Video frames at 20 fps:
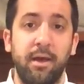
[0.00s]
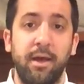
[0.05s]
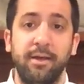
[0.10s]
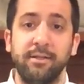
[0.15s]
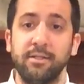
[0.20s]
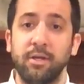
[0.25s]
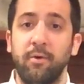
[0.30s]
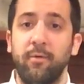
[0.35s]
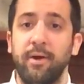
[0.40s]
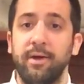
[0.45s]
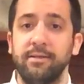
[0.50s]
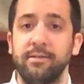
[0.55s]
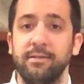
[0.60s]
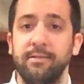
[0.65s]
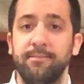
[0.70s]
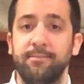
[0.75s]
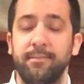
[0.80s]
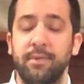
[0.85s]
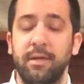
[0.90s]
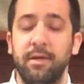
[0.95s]
As
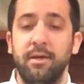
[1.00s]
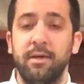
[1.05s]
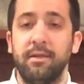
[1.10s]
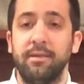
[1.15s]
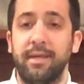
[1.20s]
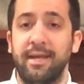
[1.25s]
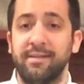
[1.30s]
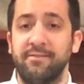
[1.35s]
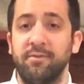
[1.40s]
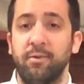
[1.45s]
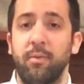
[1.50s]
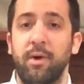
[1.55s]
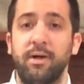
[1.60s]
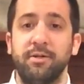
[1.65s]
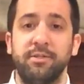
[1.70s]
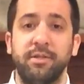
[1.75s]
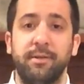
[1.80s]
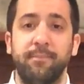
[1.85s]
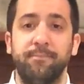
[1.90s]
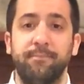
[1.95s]
always, thanks for
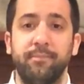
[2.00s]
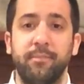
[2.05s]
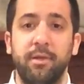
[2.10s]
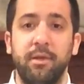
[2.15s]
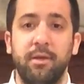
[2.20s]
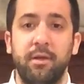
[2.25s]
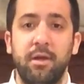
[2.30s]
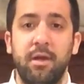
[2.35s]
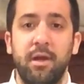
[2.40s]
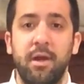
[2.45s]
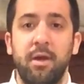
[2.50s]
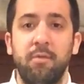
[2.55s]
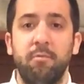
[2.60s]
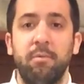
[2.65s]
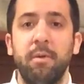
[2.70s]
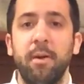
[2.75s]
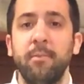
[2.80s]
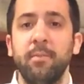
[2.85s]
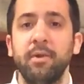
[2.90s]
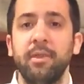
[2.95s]
watching.
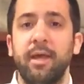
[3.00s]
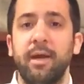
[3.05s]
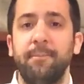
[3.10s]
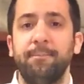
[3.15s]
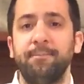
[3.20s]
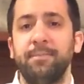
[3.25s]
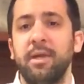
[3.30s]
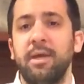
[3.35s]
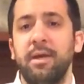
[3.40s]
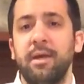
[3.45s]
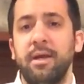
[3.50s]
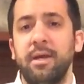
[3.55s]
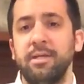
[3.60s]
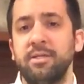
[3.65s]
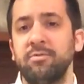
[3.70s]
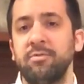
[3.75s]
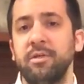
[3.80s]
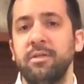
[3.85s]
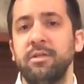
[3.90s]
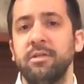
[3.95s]
Remember that
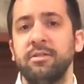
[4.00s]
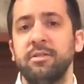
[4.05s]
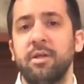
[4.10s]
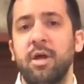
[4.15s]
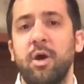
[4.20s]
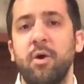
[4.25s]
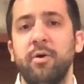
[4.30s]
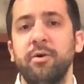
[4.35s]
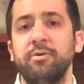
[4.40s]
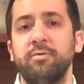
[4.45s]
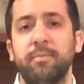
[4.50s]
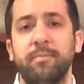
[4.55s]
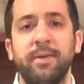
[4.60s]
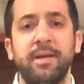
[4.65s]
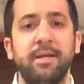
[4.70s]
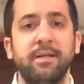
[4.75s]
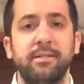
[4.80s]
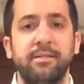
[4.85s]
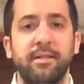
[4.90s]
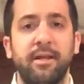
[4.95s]
history doesn't always
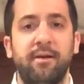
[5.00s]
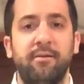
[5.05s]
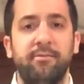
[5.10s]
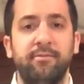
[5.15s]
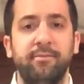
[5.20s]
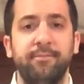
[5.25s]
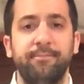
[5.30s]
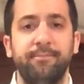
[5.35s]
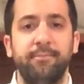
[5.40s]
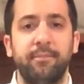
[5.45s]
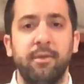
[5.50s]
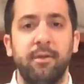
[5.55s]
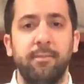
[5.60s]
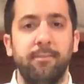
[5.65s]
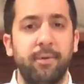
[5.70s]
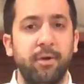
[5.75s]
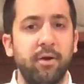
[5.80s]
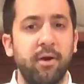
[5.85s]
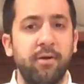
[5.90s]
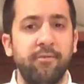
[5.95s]
repeat itself,
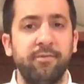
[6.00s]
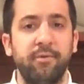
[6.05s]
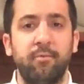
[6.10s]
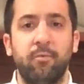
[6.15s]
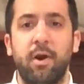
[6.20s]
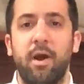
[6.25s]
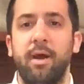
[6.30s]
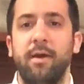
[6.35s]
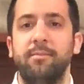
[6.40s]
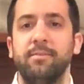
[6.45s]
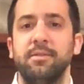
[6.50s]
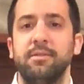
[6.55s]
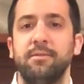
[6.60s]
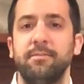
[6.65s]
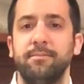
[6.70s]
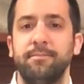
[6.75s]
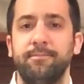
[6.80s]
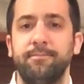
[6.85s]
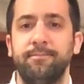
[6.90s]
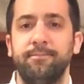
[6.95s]
but it often rhymes.
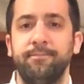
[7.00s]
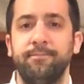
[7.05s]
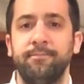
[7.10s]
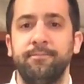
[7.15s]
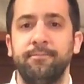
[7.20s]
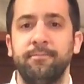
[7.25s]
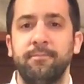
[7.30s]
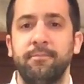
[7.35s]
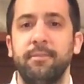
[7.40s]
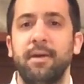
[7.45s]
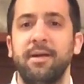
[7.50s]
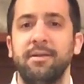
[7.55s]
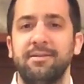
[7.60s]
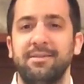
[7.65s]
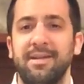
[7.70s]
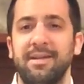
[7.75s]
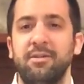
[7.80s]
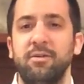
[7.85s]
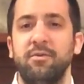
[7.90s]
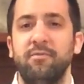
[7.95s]
And
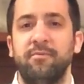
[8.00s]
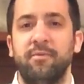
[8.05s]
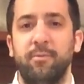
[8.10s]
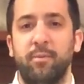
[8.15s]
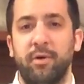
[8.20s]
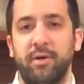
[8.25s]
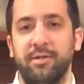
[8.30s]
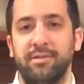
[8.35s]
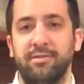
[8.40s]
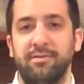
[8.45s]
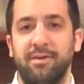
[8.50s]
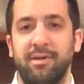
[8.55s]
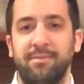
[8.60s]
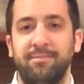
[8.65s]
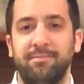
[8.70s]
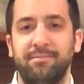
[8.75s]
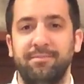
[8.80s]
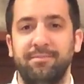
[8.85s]
stay tuned for more history.